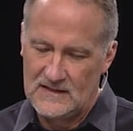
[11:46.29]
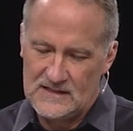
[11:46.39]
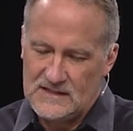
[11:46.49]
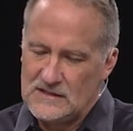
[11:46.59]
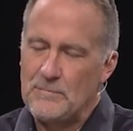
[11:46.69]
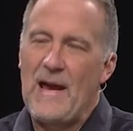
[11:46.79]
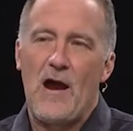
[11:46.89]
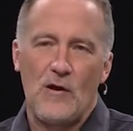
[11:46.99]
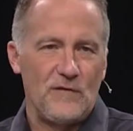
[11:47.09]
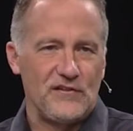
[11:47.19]
It's just a
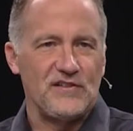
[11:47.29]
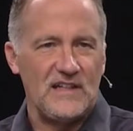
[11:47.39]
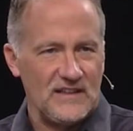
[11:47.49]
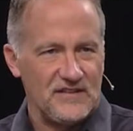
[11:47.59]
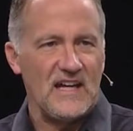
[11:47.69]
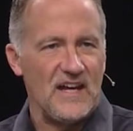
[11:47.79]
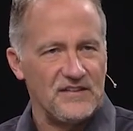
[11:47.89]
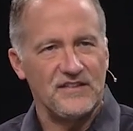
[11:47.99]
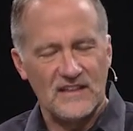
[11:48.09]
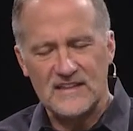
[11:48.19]
powerful scene as he
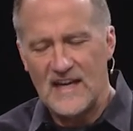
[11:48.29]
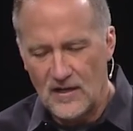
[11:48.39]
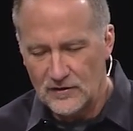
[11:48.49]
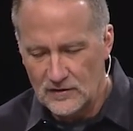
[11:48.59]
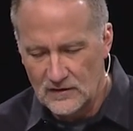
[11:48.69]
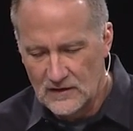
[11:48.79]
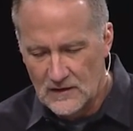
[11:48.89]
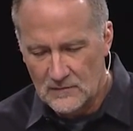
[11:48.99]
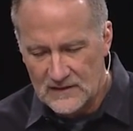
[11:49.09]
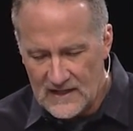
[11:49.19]
has this encounter
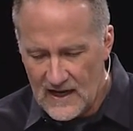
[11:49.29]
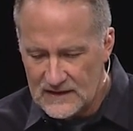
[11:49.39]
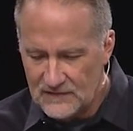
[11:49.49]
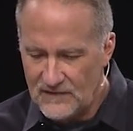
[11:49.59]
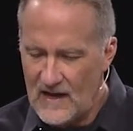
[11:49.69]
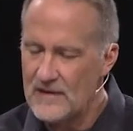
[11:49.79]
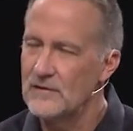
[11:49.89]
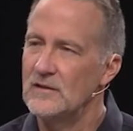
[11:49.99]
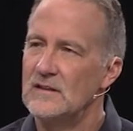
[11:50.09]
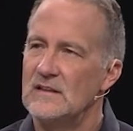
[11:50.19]
with God the
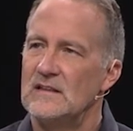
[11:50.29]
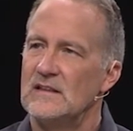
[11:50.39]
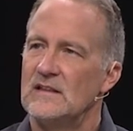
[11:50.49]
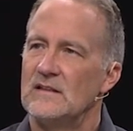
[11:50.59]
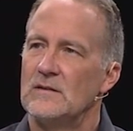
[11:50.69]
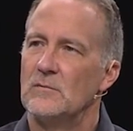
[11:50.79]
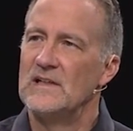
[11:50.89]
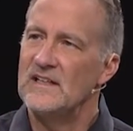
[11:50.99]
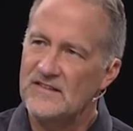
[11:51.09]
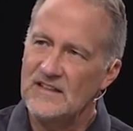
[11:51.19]
Father.
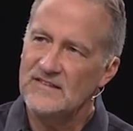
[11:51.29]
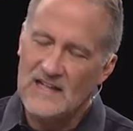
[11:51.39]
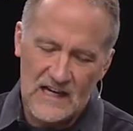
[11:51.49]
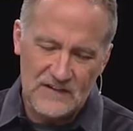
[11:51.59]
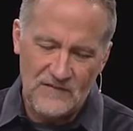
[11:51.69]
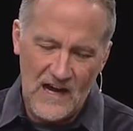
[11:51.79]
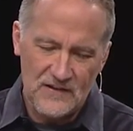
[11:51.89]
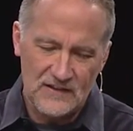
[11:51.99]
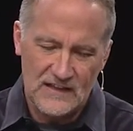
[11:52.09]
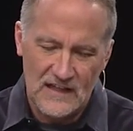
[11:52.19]
When he sees God the
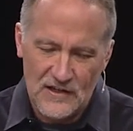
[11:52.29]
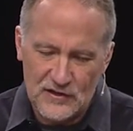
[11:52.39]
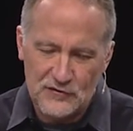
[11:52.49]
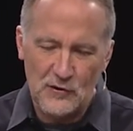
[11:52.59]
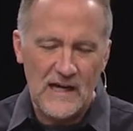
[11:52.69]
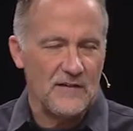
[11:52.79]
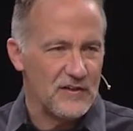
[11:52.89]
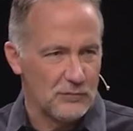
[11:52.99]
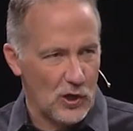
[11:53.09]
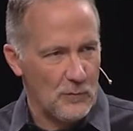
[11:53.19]
Father, the, the train of
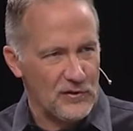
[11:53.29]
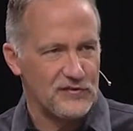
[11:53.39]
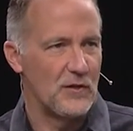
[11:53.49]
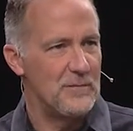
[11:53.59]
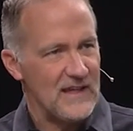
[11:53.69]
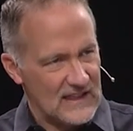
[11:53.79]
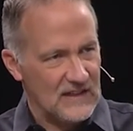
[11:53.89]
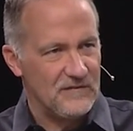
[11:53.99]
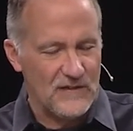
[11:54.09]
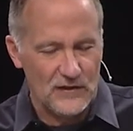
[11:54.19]
his robe was so big that
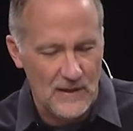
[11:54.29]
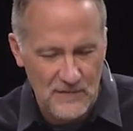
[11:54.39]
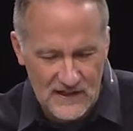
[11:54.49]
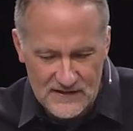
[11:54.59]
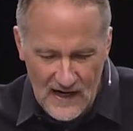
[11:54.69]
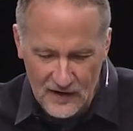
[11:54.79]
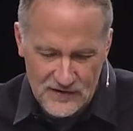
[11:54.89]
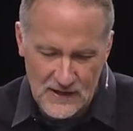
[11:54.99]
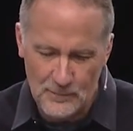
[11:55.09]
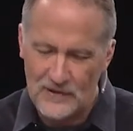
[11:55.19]
it filled up the entire
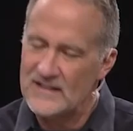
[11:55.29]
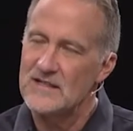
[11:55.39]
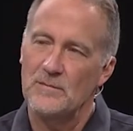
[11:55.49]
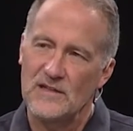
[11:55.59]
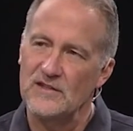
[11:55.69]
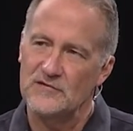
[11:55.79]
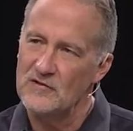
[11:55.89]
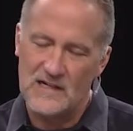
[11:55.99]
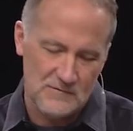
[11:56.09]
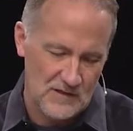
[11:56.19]
temple. That's how big the
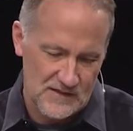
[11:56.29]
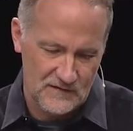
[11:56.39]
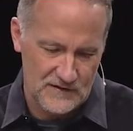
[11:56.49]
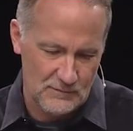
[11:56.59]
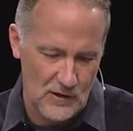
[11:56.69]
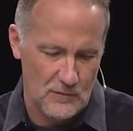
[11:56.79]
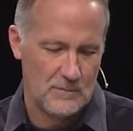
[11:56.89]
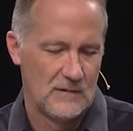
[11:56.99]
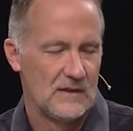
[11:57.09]
train was of his robe.